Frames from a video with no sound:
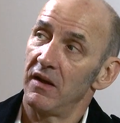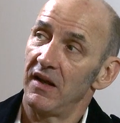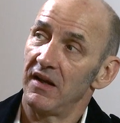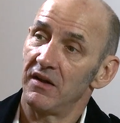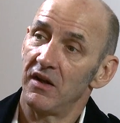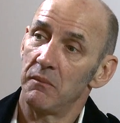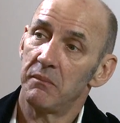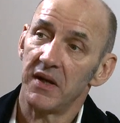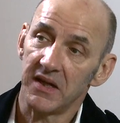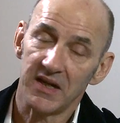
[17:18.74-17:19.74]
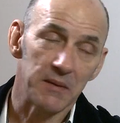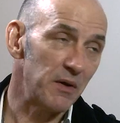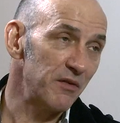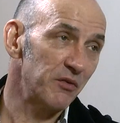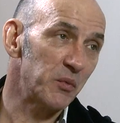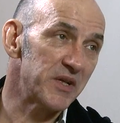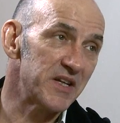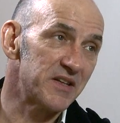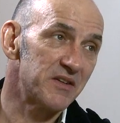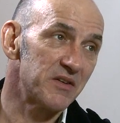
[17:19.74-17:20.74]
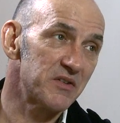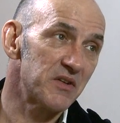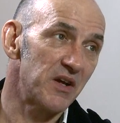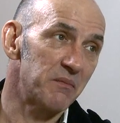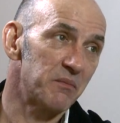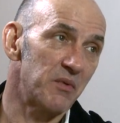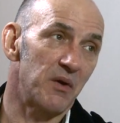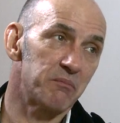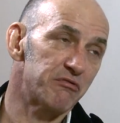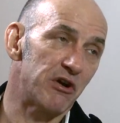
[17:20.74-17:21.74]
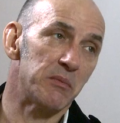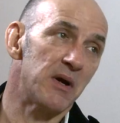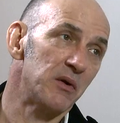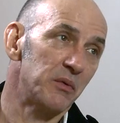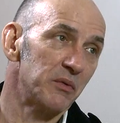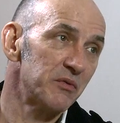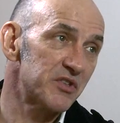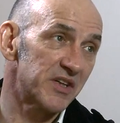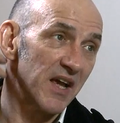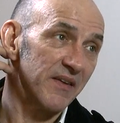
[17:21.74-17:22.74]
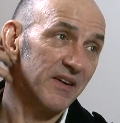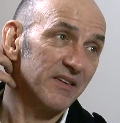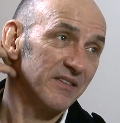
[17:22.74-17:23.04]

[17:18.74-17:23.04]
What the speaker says: And Pete came over, we did a promo together.